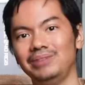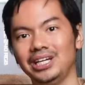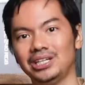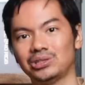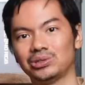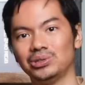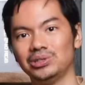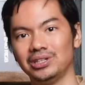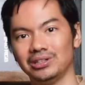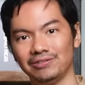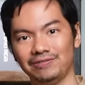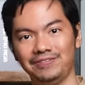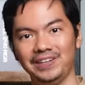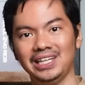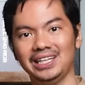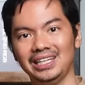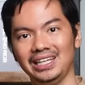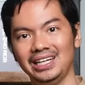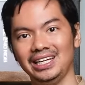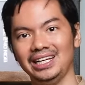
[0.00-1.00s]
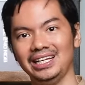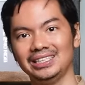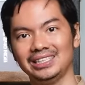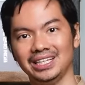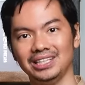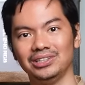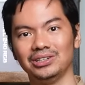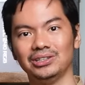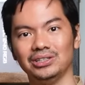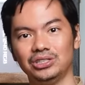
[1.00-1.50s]
to make sure your fittings
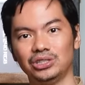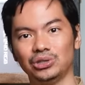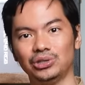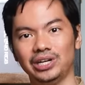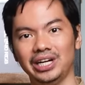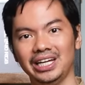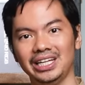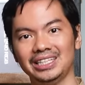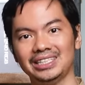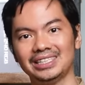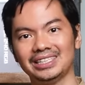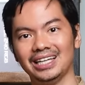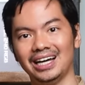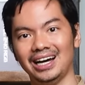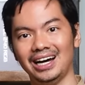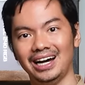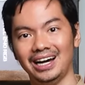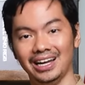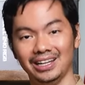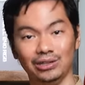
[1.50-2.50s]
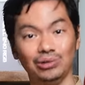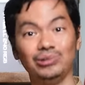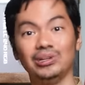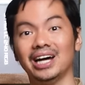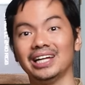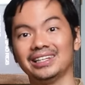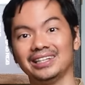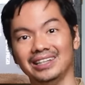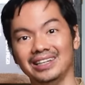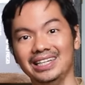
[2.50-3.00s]
and your joints do
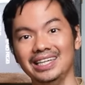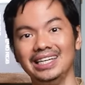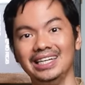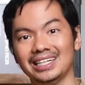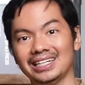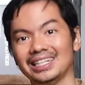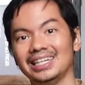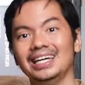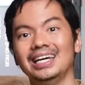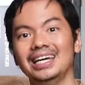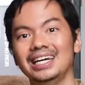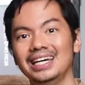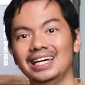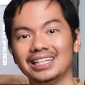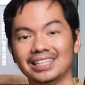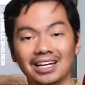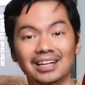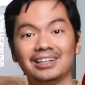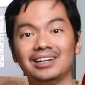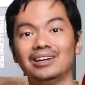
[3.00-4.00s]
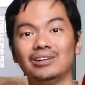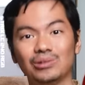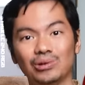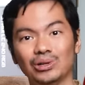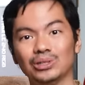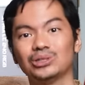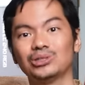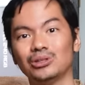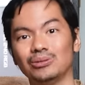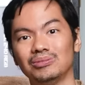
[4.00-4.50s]
not leak. Talagang
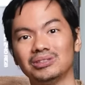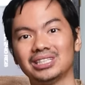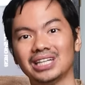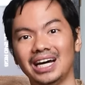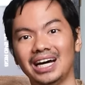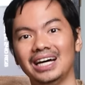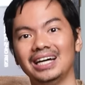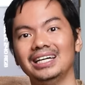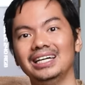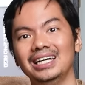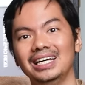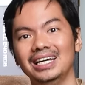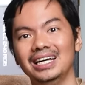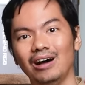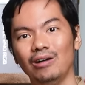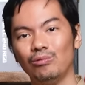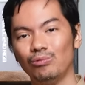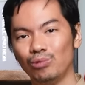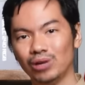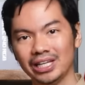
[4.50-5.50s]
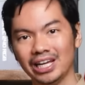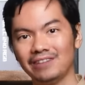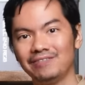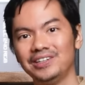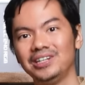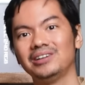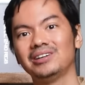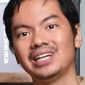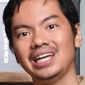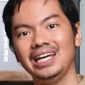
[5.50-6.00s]
custom siya.
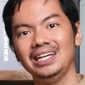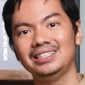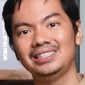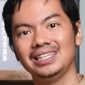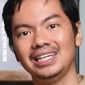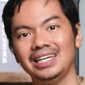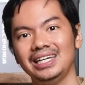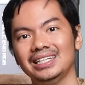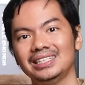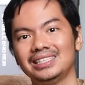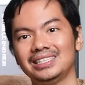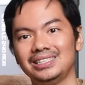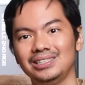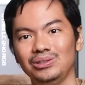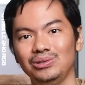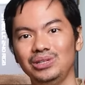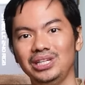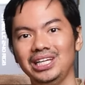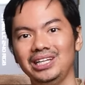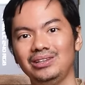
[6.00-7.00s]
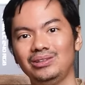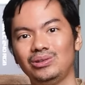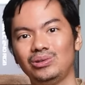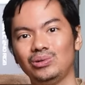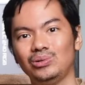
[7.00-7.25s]
Whatever your case is, you need